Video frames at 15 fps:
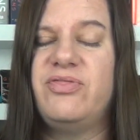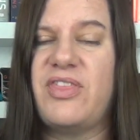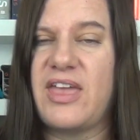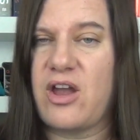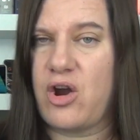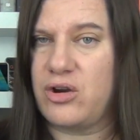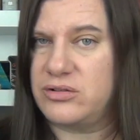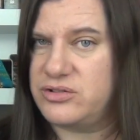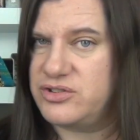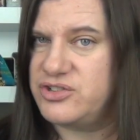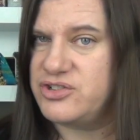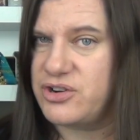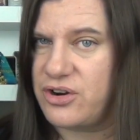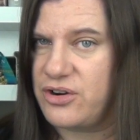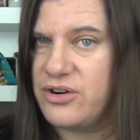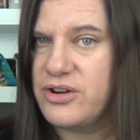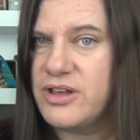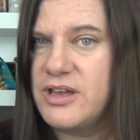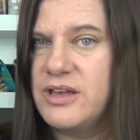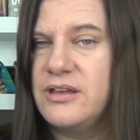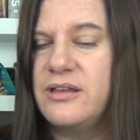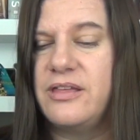they are
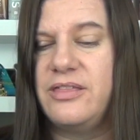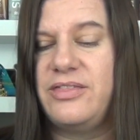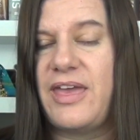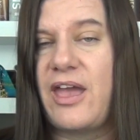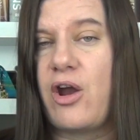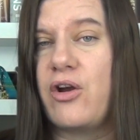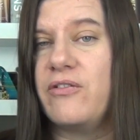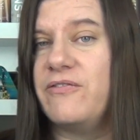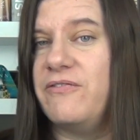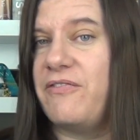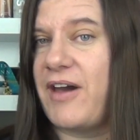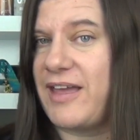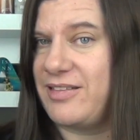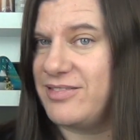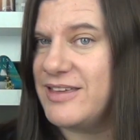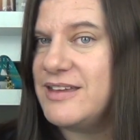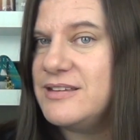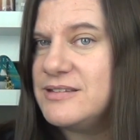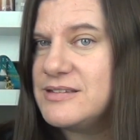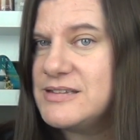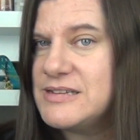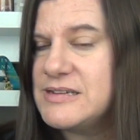dark, they are
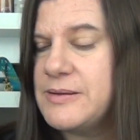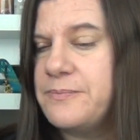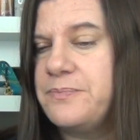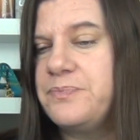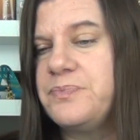violent,